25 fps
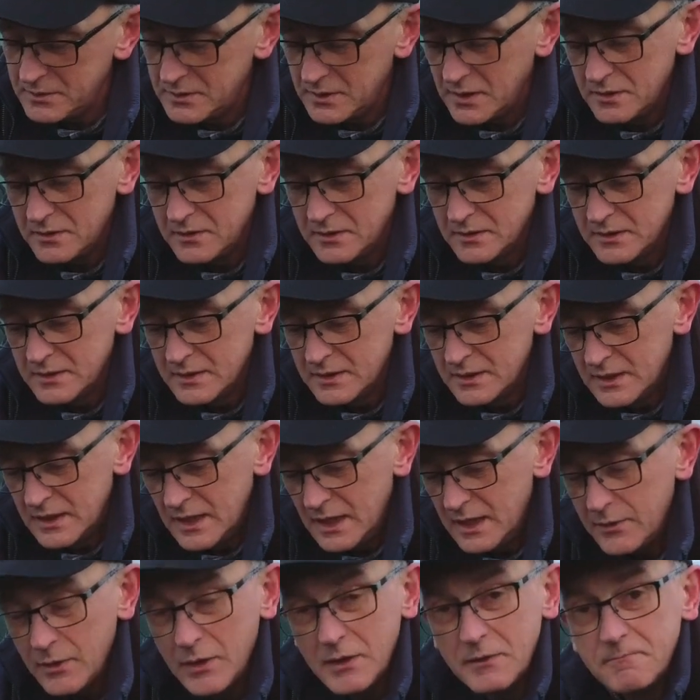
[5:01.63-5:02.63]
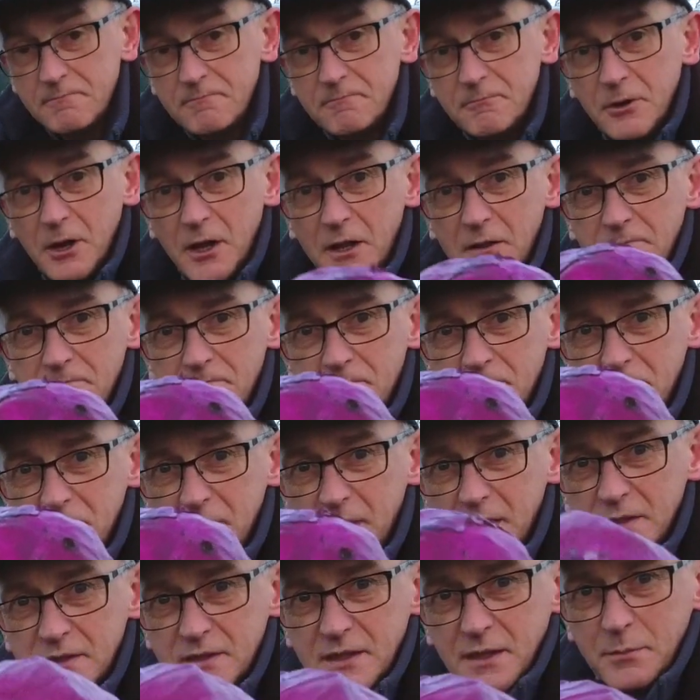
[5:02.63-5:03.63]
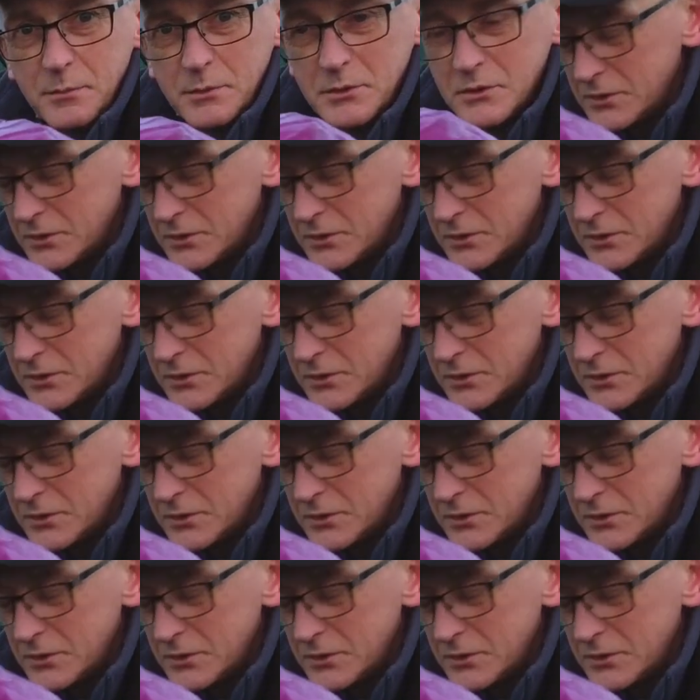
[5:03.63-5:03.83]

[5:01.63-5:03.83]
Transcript: So anyway, right, that's number